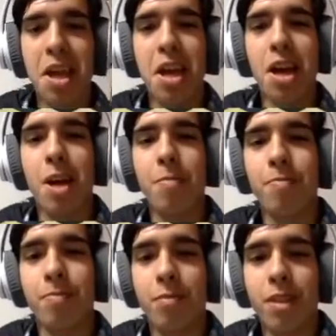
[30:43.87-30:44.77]
And
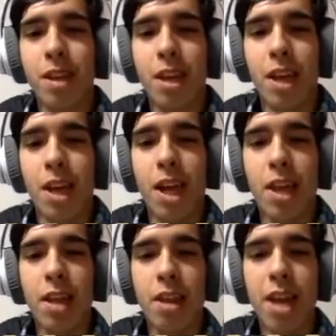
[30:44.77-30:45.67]

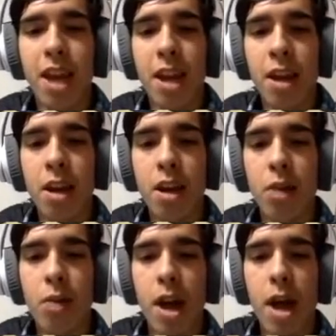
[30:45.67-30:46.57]
then
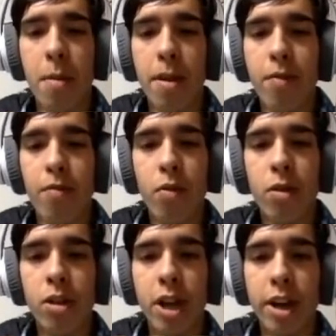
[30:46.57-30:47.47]
grab a fuel
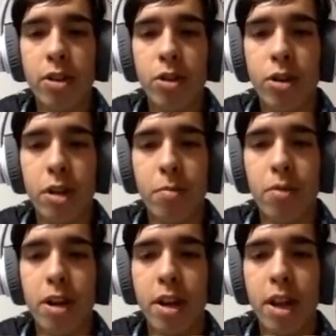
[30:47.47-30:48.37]
ejector and
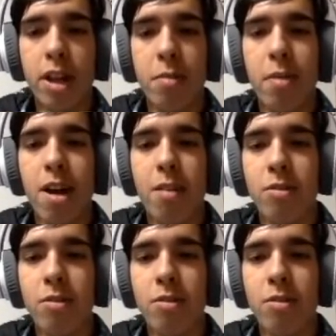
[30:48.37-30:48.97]
put it in the bottom